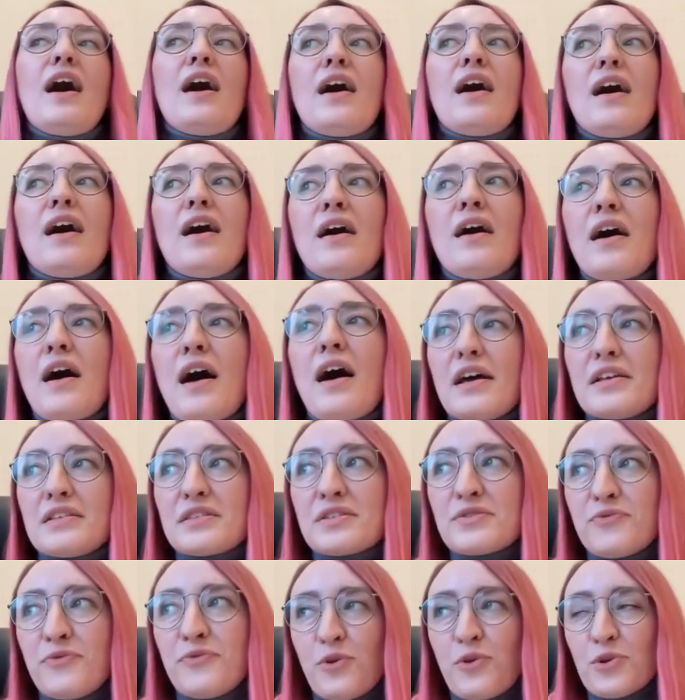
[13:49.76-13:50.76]

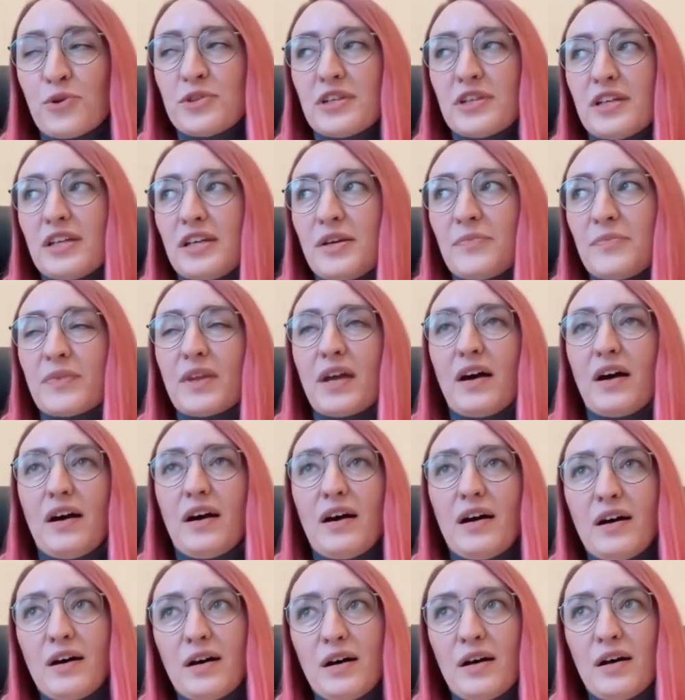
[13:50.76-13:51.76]
As for the
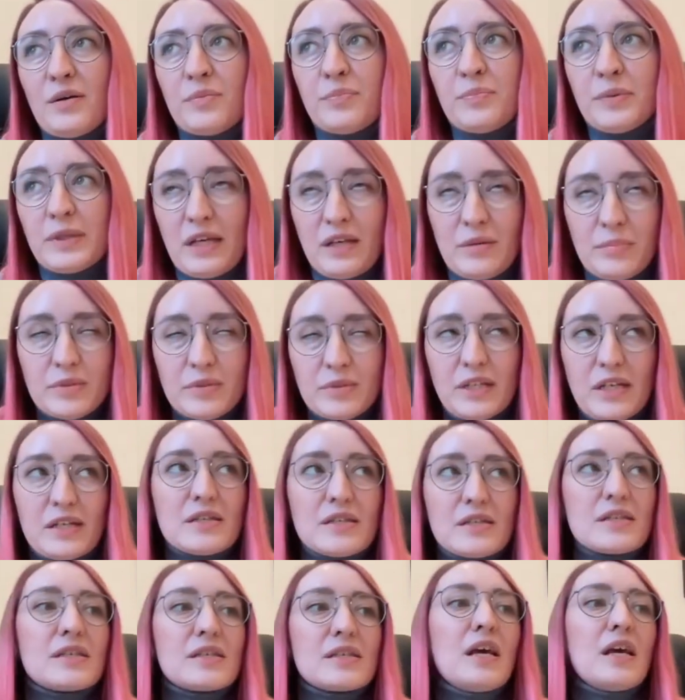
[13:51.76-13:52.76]
playable
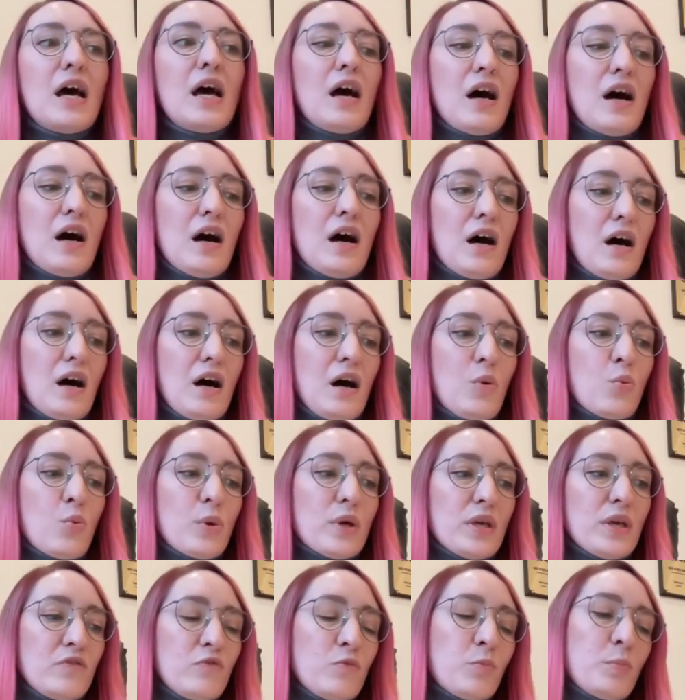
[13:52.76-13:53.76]
ads,
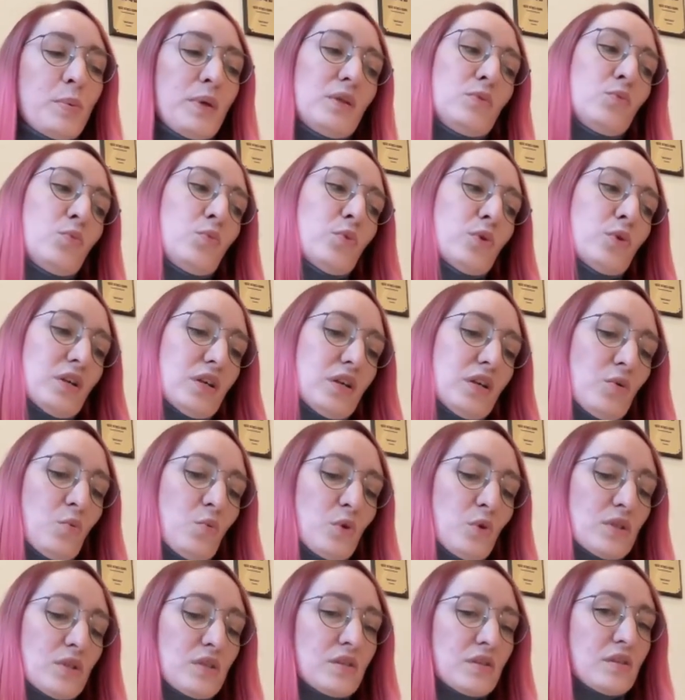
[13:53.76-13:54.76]
we've been working
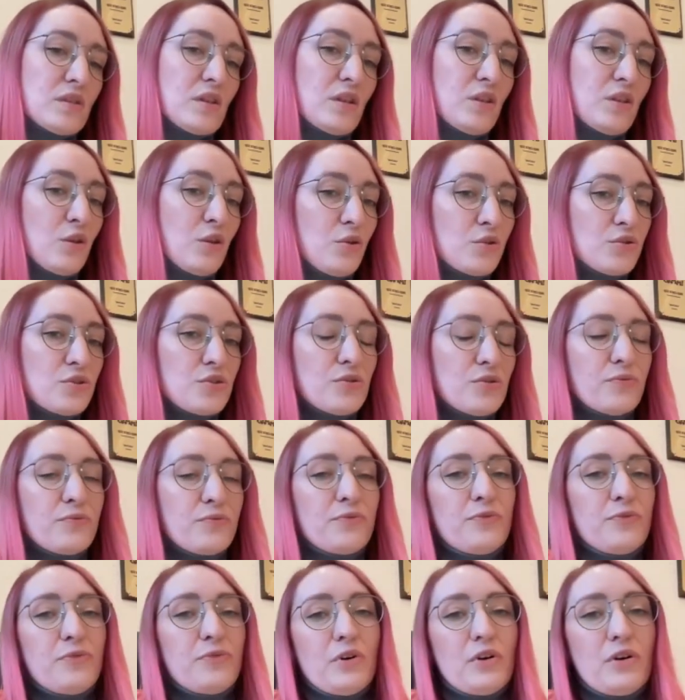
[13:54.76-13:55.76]
with lots of
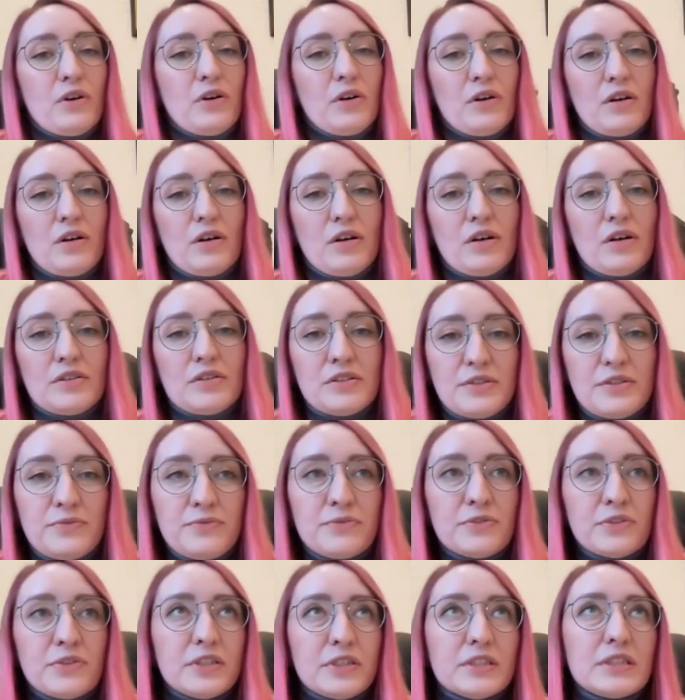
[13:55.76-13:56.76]

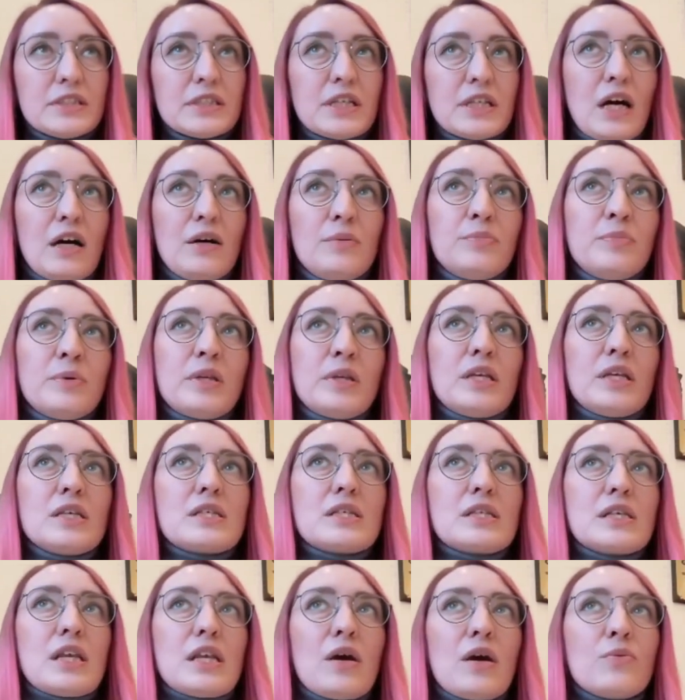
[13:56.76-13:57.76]
different
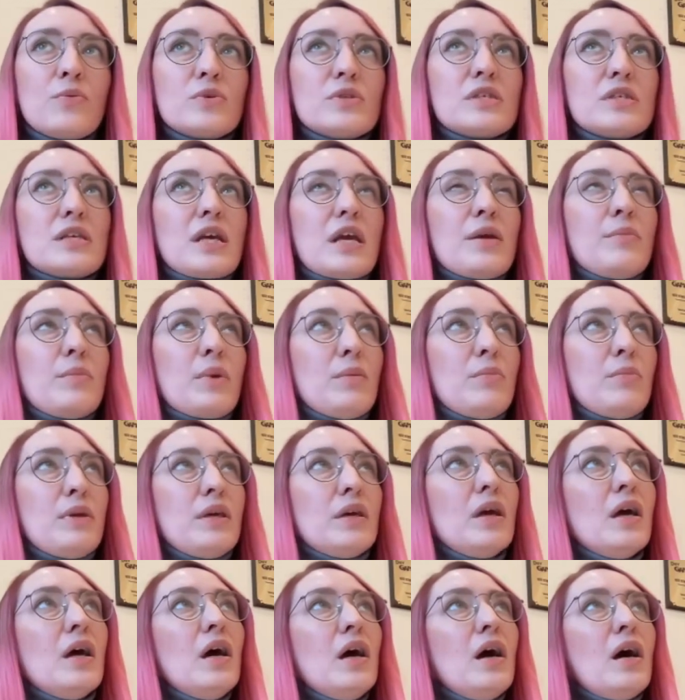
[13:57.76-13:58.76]
companies, and I would say
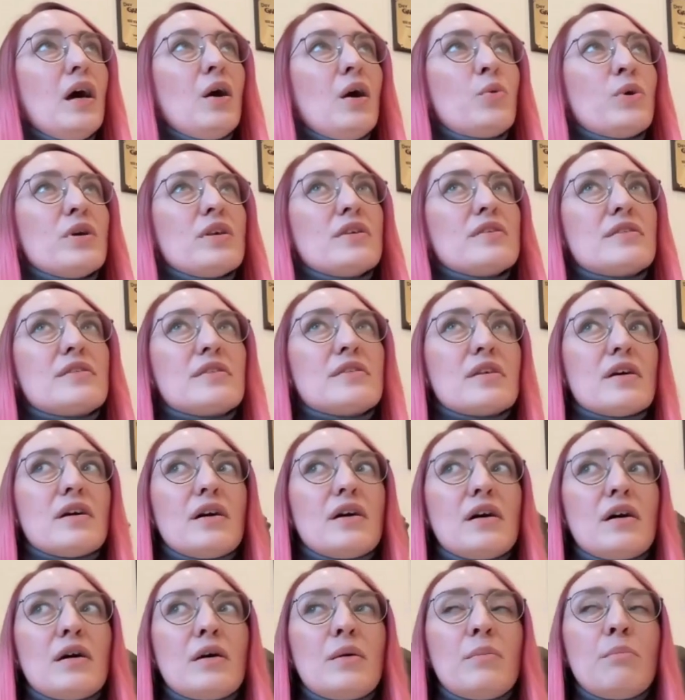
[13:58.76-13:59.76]
maybe with
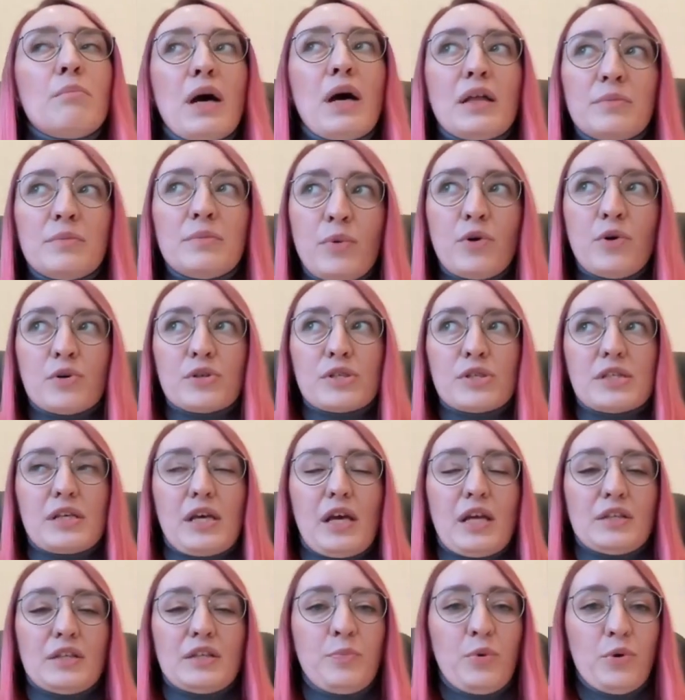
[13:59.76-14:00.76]
Madbox
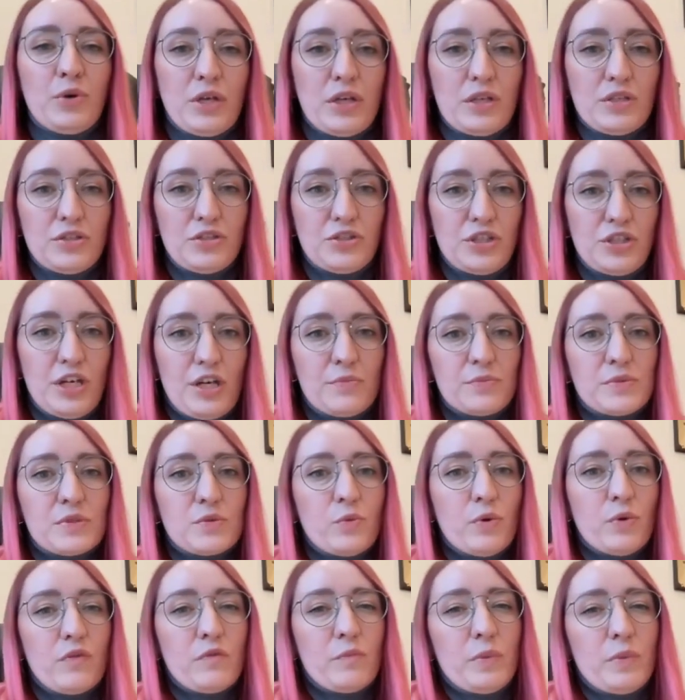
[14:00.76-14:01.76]
and Pocket
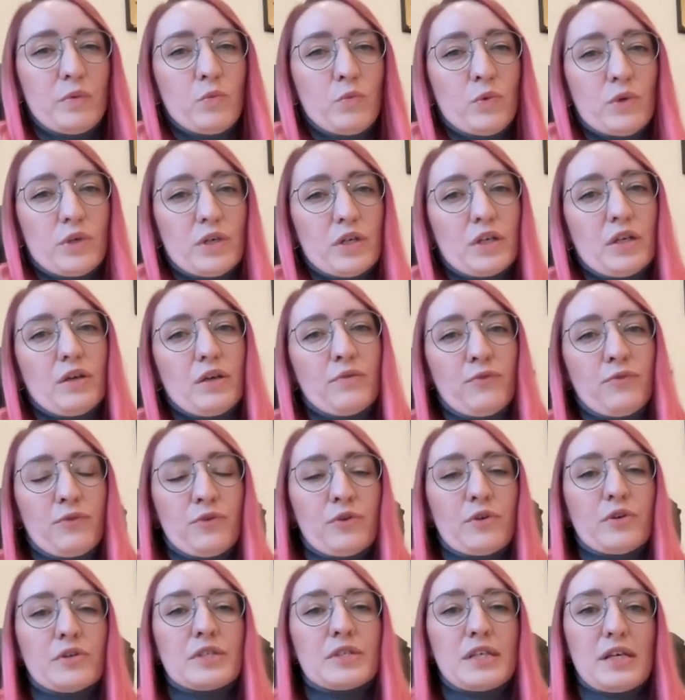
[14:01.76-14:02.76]
Champs, we've been working
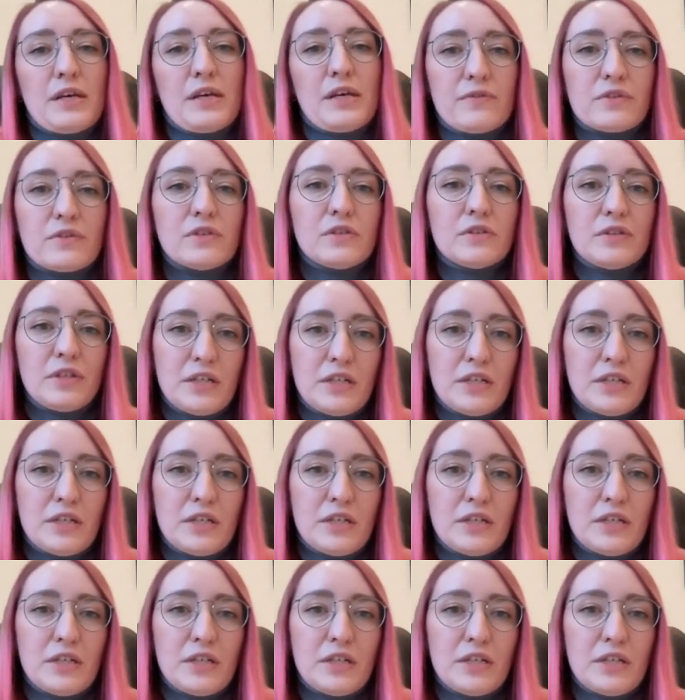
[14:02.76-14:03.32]
for several